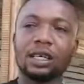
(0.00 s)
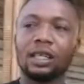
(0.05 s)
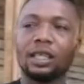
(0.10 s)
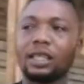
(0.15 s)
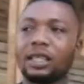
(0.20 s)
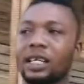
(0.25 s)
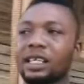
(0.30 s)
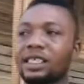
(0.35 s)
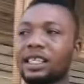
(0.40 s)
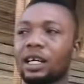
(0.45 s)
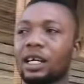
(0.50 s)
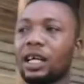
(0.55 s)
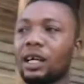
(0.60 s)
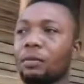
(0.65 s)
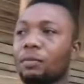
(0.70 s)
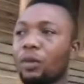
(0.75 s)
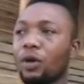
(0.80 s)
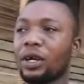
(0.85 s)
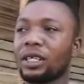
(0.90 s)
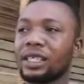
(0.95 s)
The
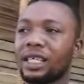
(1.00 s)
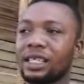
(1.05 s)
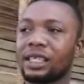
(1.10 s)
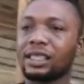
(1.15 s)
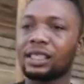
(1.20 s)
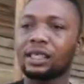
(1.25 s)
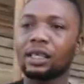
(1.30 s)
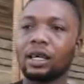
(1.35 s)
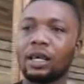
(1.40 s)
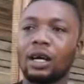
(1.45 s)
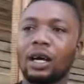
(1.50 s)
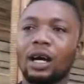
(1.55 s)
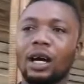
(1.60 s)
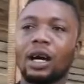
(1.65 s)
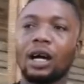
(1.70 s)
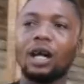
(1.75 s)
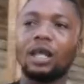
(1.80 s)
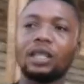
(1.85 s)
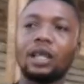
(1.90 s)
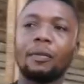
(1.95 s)
second point is
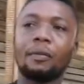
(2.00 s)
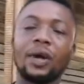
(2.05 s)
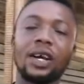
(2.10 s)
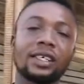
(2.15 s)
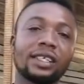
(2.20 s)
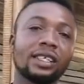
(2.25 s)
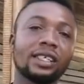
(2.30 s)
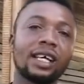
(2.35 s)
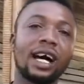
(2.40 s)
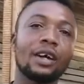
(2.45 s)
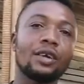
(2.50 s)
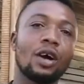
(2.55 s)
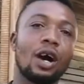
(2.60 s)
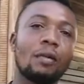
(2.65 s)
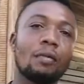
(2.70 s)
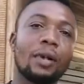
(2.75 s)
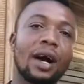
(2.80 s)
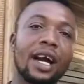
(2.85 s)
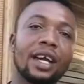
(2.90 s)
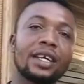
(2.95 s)
the person that you
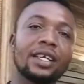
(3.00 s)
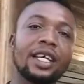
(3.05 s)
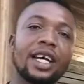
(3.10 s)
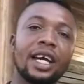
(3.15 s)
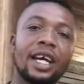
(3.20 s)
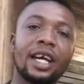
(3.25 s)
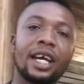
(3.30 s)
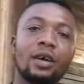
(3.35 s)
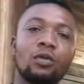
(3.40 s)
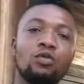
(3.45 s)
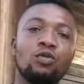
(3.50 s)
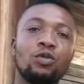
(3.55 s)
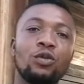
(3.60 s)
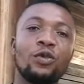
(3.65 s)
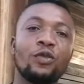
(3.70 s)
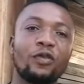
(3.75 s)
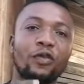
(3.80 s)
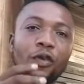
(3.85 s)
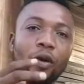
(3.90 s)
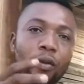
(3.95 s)
are buying the wood
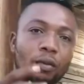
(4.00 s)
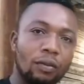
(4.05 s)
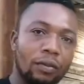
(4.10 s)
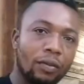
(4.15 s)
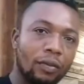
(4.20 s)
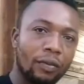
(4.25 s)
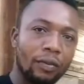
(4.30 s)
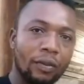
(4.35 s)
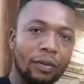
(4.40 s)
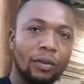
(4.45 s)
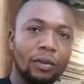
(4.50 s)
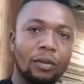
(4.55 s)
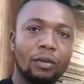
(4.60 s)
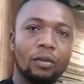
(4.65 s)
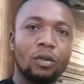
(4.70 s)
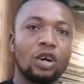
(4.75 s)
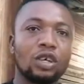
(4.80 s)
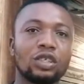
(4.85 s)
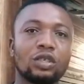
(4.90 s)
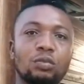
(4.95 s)
from,
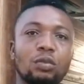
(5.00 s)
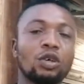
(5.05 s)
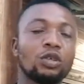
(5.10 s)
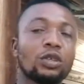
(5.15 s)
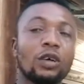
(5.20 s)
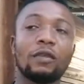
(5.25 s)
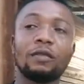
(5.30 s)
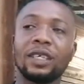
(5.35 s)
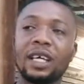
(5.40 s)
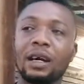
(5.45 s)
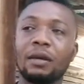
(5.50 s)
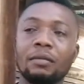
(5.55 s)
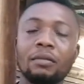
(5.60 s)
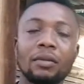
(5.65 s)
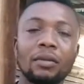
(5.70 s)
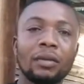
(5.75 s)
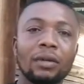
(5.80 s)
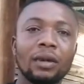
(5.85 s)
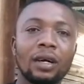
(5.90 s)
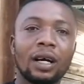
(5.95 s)
because most of them
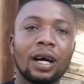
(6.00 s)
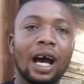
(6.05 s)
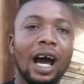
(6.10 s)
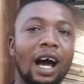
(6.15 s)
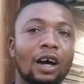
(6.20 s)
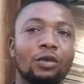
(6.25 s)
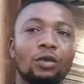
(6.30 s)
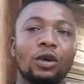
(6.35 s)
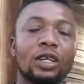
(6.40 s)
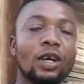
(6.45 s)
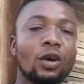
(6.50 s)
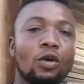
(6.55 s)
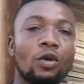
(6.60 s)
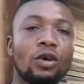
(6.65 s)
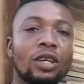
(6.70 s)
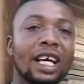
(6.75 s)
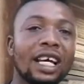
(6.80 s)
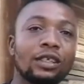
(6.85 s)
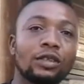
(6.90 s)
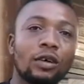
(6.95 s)
are not the
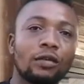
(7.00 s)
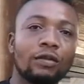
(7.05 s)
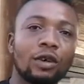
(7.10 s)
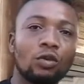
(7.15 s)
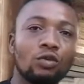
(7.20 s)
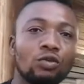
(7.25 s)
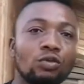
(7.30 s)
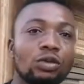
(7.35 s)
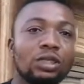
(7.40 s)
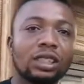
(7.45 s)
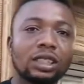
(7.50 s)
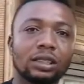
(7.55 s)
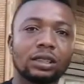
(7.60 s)
owners of the wood.